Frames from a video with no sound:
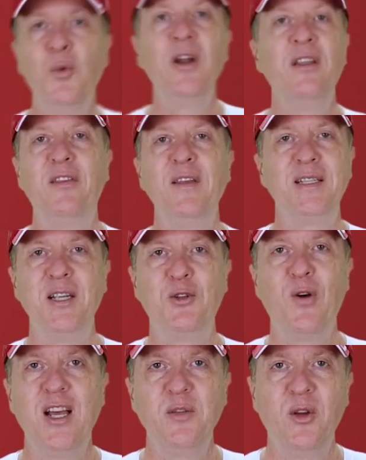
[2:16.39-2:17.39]
One of the things
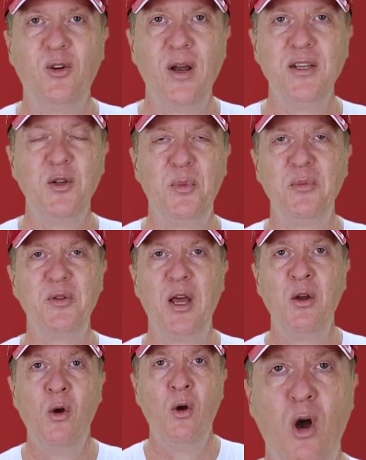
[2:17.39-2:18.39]
that drives me crazy, people
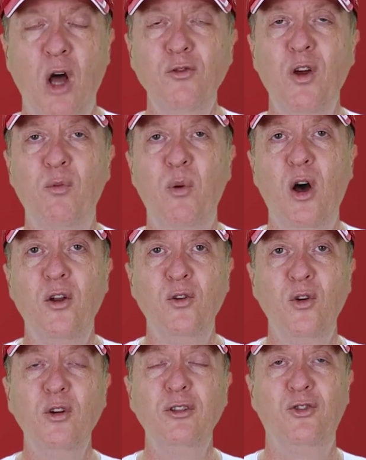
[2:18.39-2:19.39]
say, I've never bought
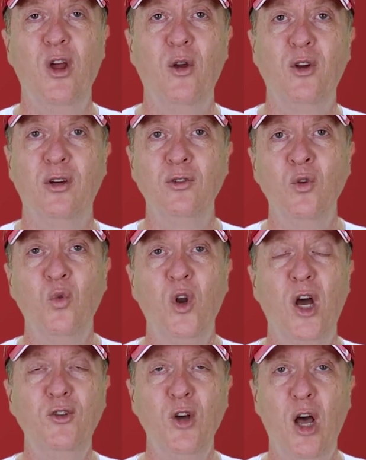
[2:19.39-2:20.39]
an annuity Stan because
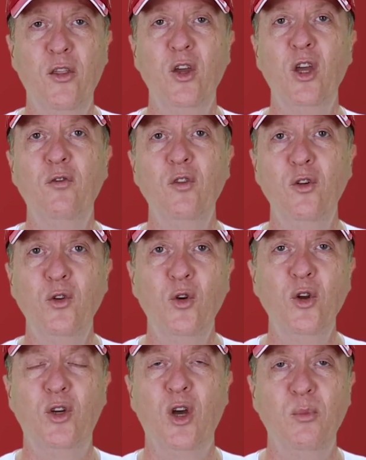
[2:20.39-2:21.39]
when I die, the evil
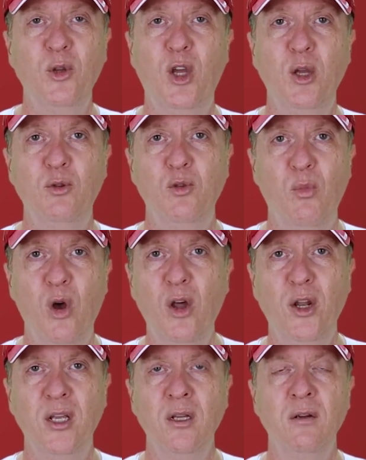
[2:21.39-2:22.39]
annuity company keeps the
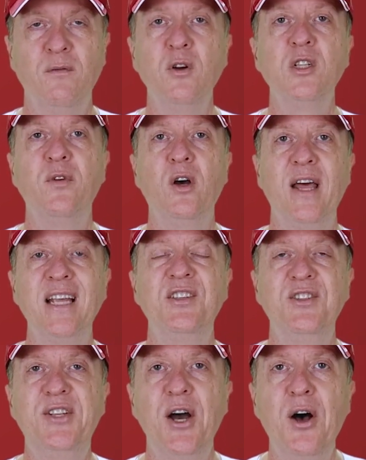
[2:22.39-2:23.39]
money. First of all,
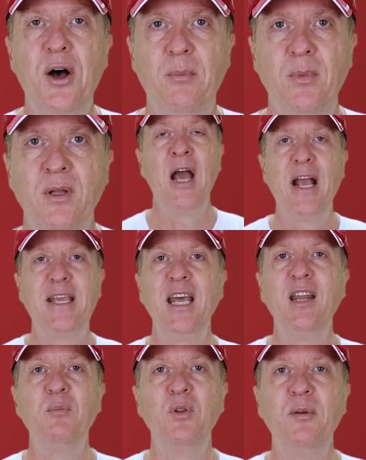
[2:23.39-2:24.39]
that's dumb. I
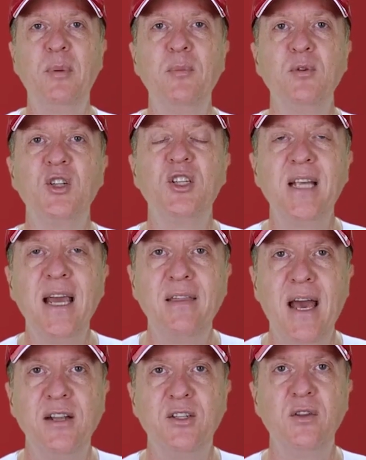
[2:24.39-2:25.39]
can't even believe people
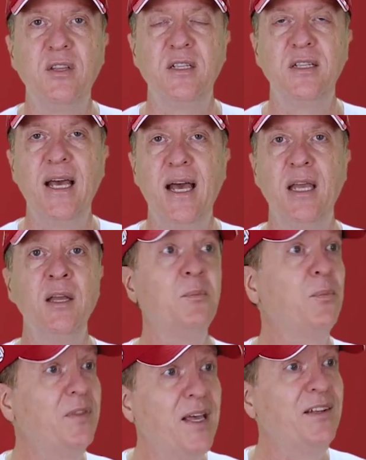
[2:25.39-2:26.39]
say that to this day,
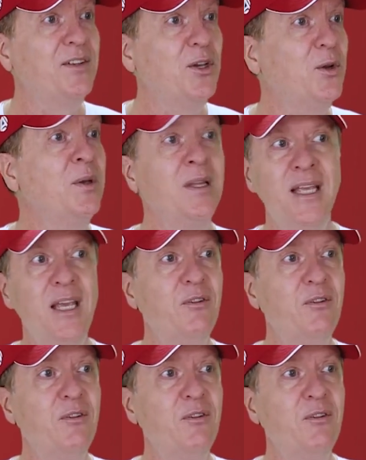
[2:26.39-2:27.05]
but they do.